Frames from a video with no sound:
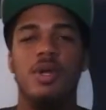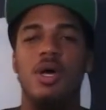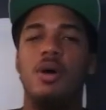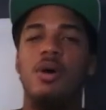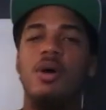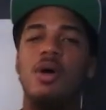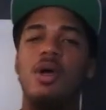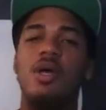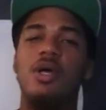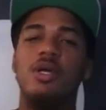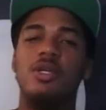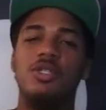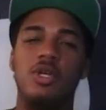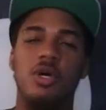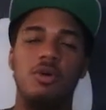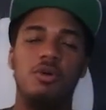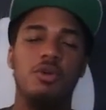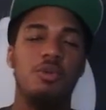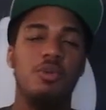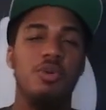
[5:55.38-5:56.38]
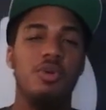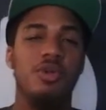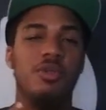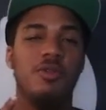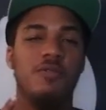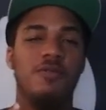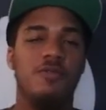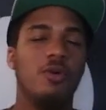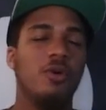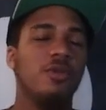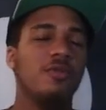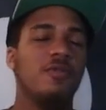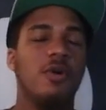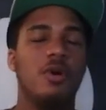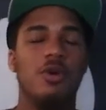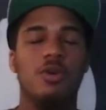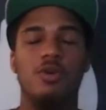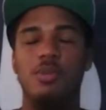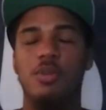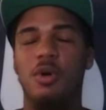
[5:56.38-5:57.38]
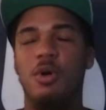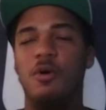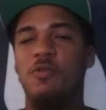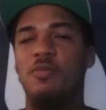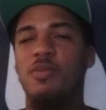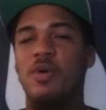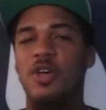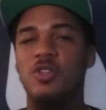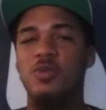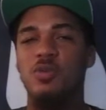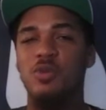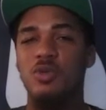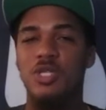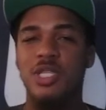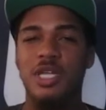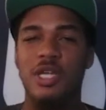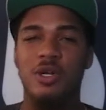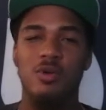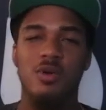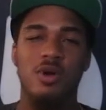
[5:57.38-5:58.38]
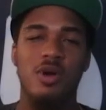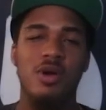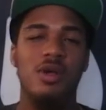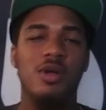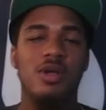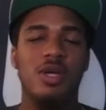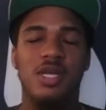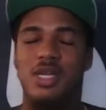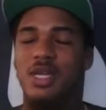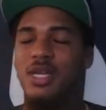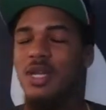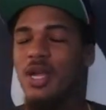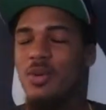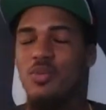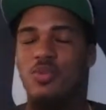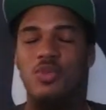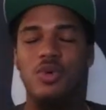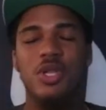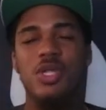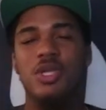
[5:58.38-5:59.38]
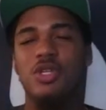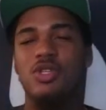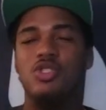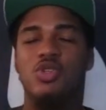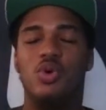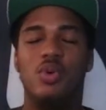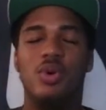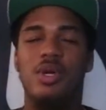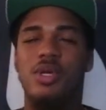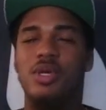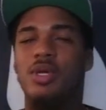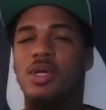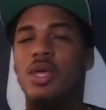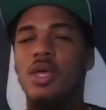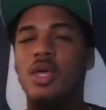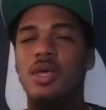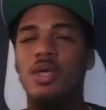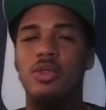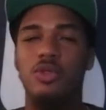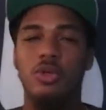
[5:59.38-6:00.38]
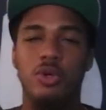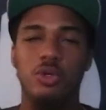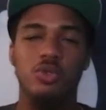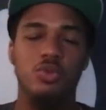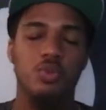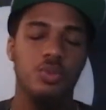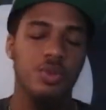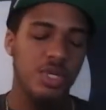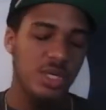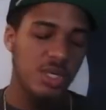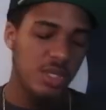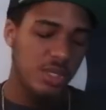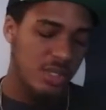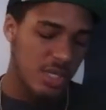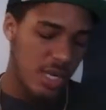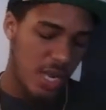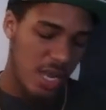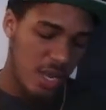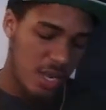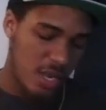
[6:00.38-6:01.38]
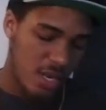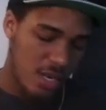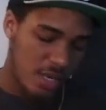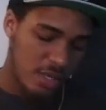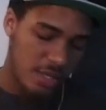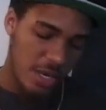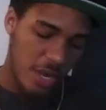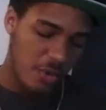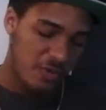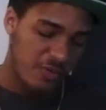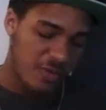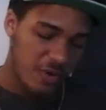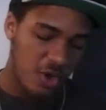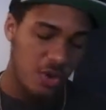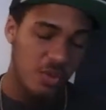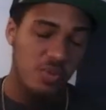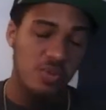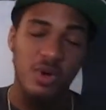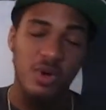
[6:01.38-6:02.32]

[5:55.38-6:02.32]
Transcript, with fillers: now. So I'm gonna be reading the fourth volume of Max Boost later on. Again, I'm really enjoying those reads, and I'm very